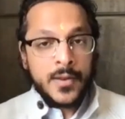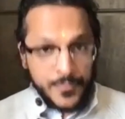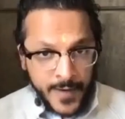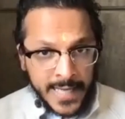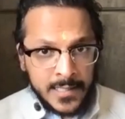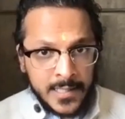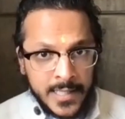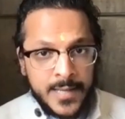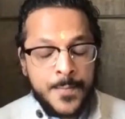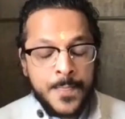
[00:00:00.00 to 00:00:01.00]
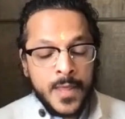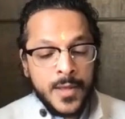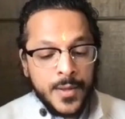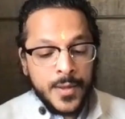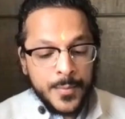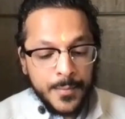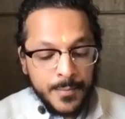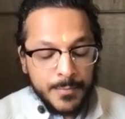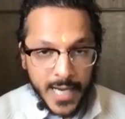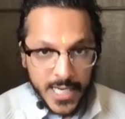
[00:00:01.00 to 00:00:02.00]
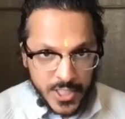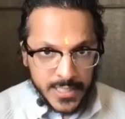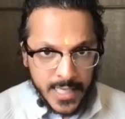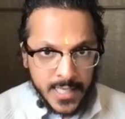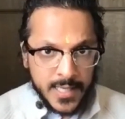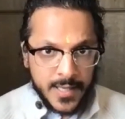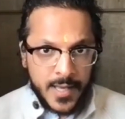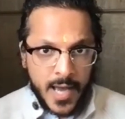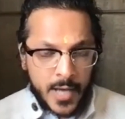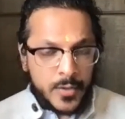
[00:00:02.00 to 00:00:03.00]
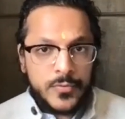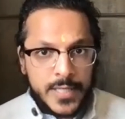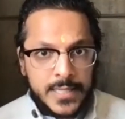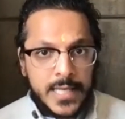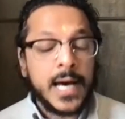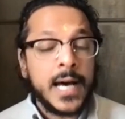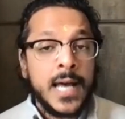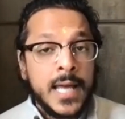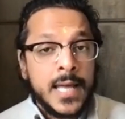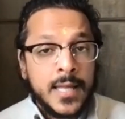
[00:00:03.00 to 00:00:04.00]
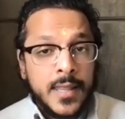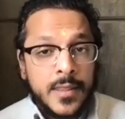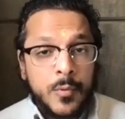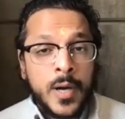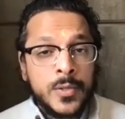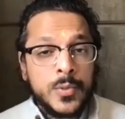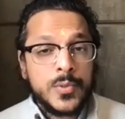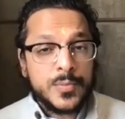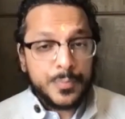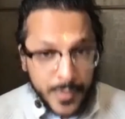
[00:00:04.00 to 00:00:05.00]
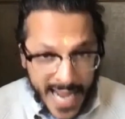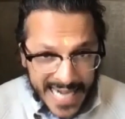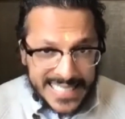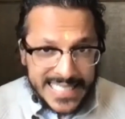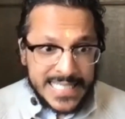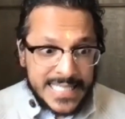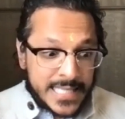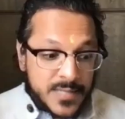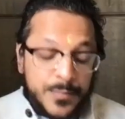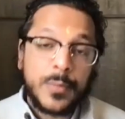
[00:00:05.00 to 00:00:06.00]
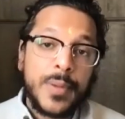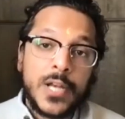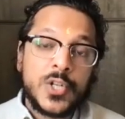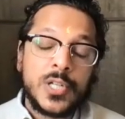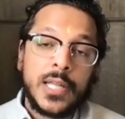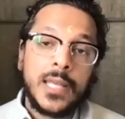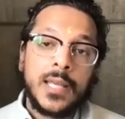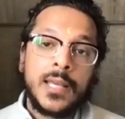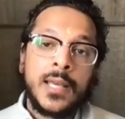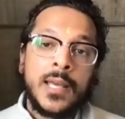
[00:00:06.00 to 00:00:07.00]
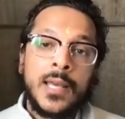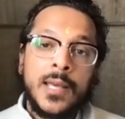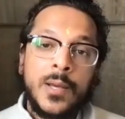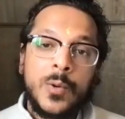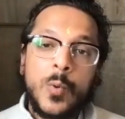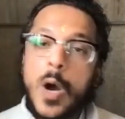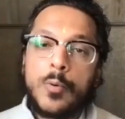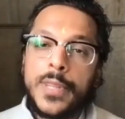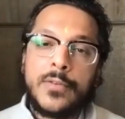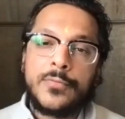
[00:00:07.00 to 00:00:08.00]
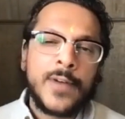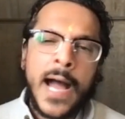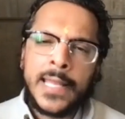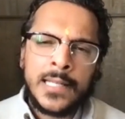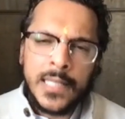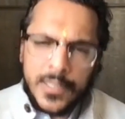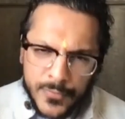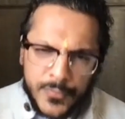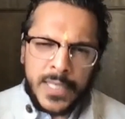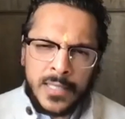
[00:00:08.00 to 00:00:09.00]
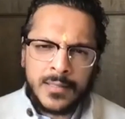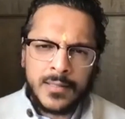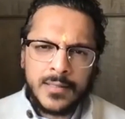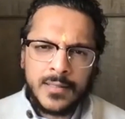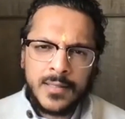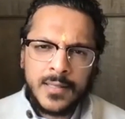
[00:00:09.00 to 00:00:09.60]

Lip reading: And finally, bhajata anuvrittya, the one who's practicing this perpetually, what will they finally feel?